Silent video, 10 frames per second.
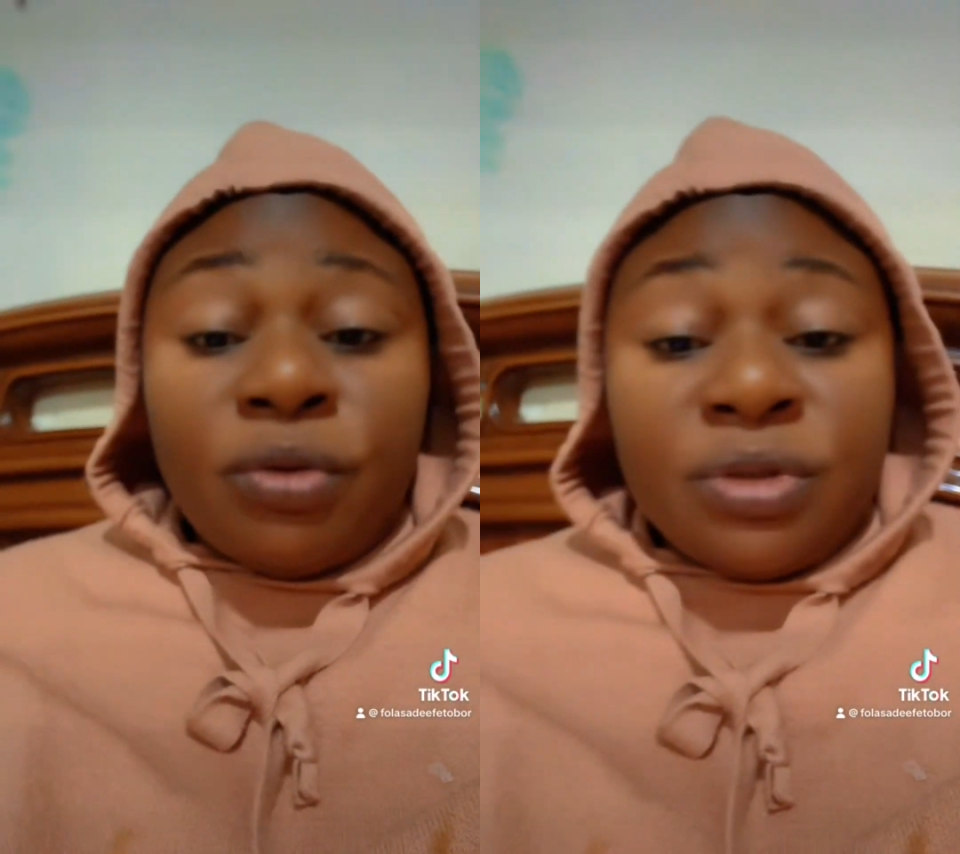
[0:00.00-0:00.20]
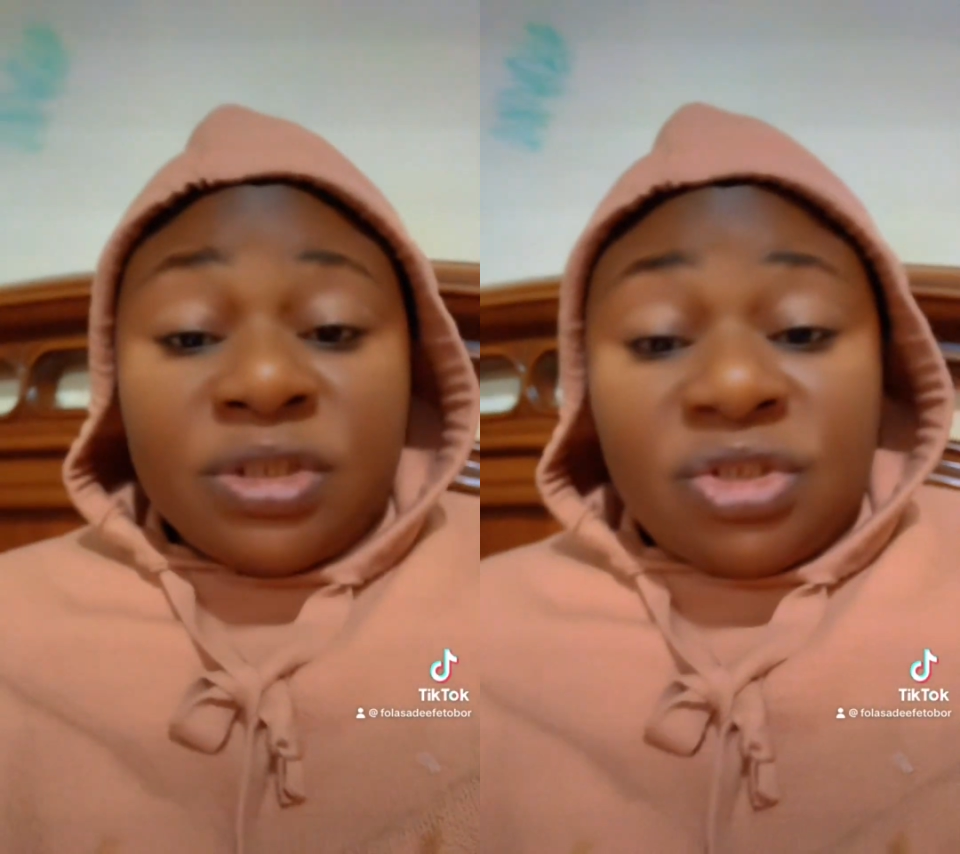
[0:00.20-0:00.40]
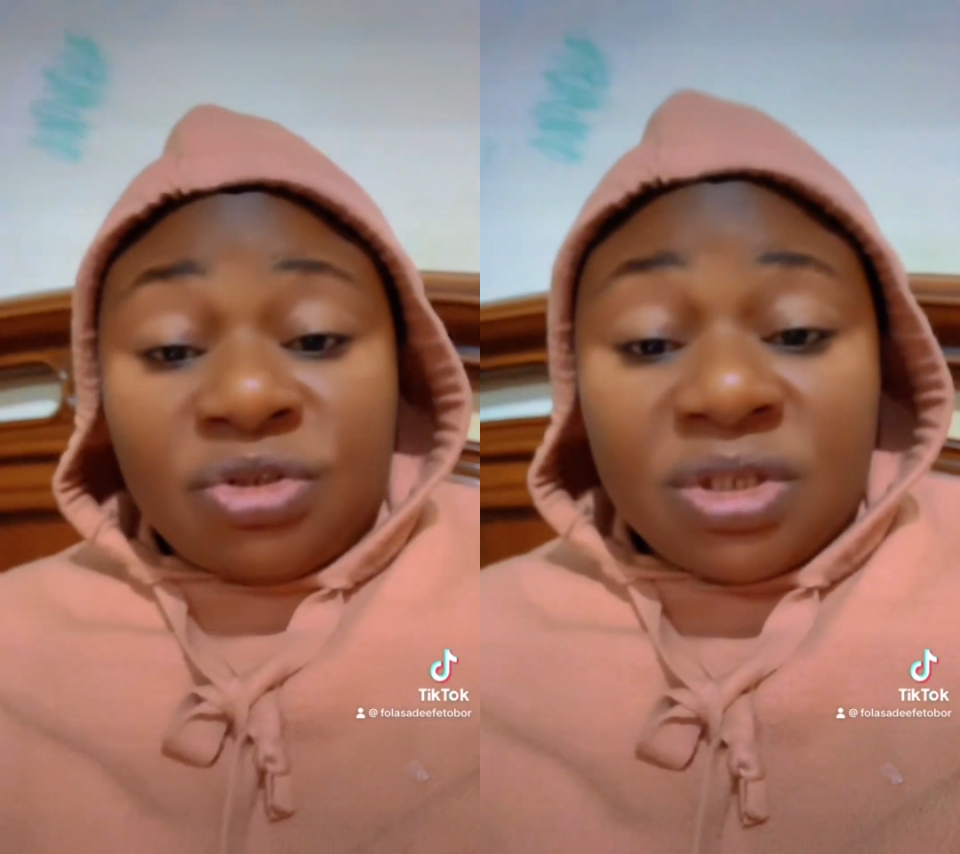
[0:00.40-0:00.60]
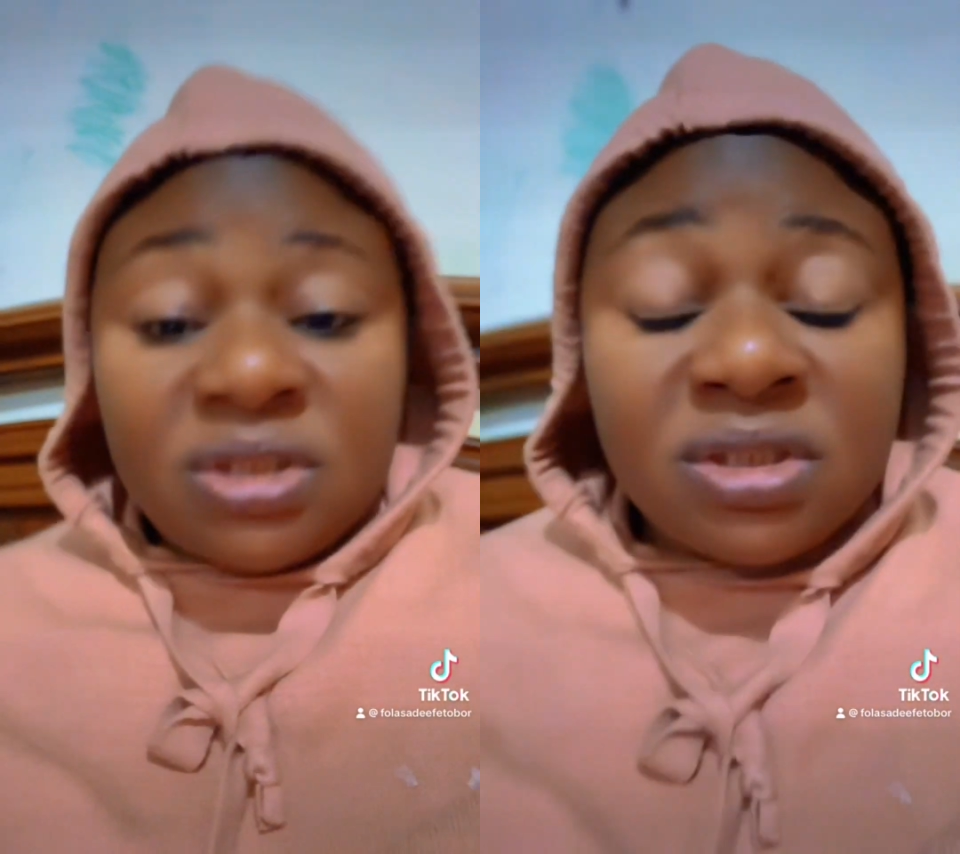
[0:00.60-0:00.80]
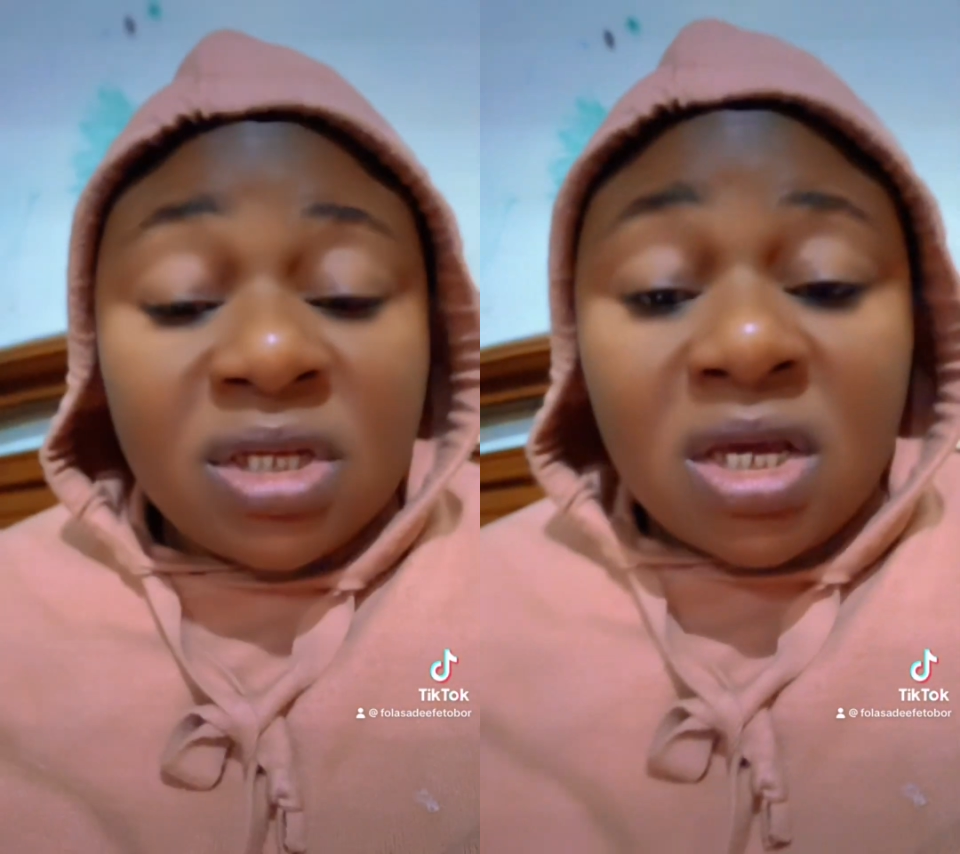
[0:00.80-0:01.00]
on the
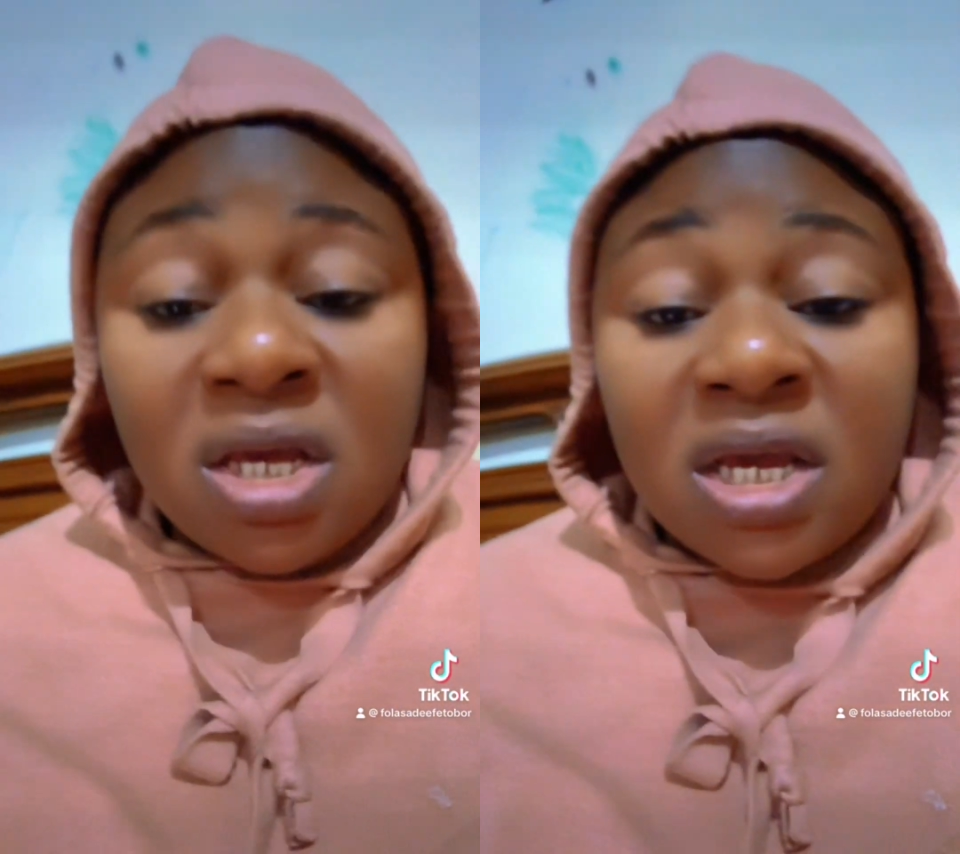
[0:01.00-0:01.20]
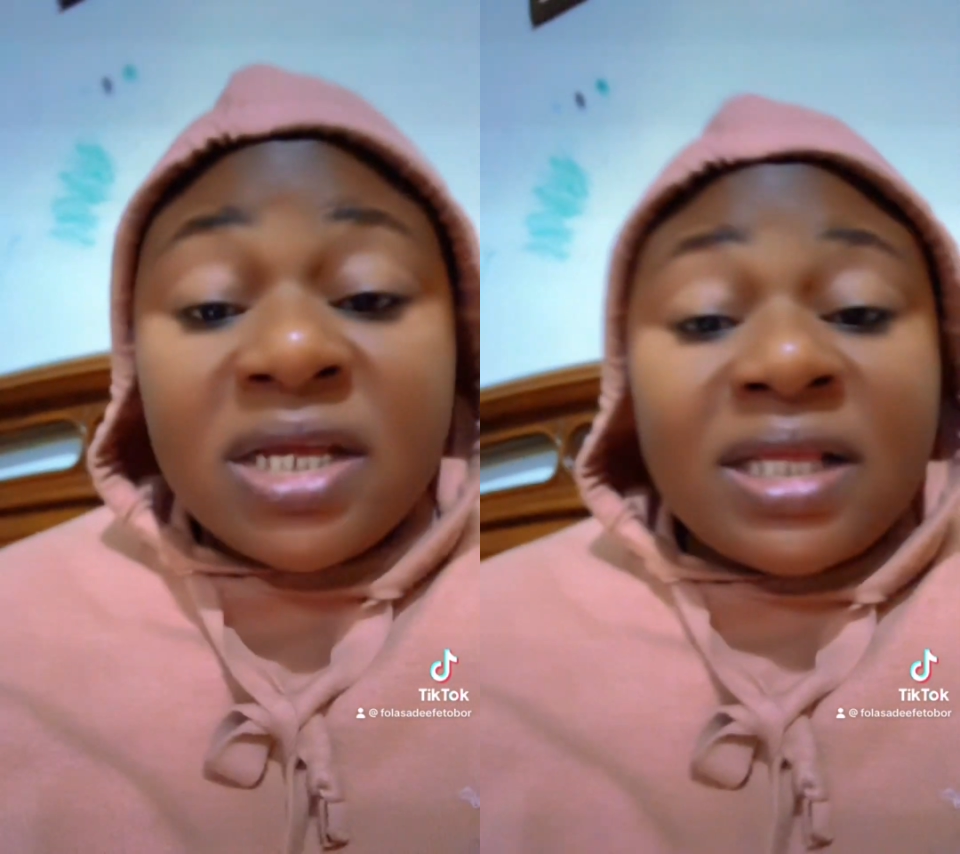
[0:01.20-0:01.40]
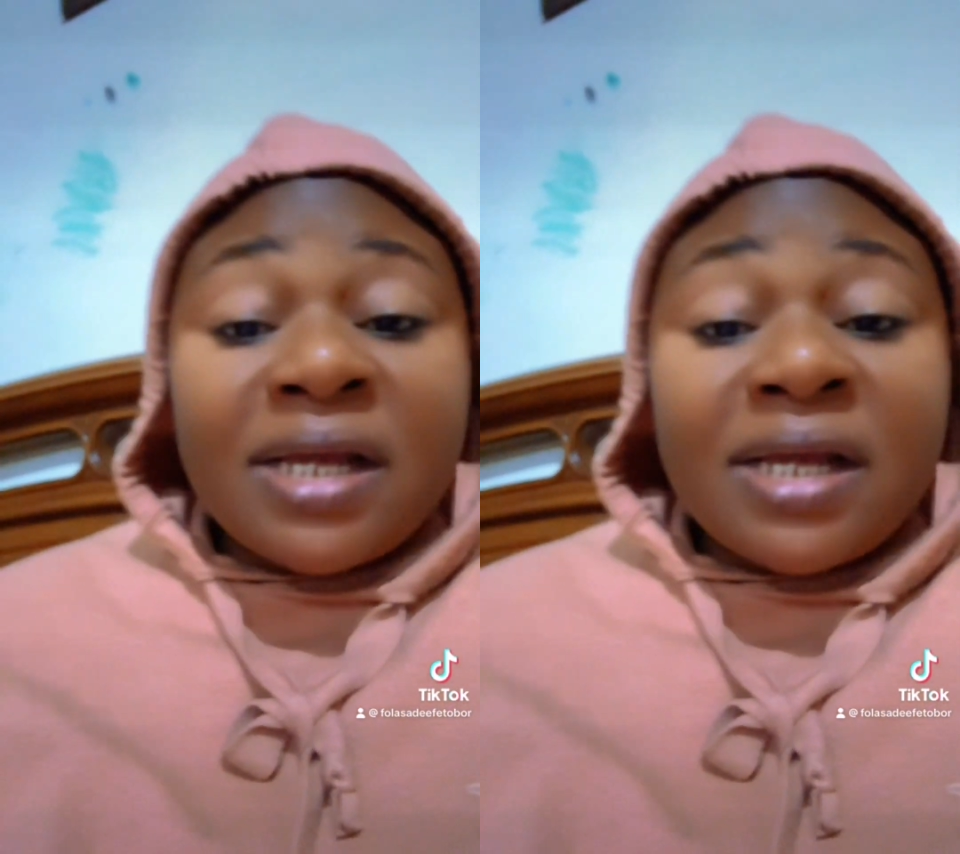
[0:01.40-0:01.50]
streets. It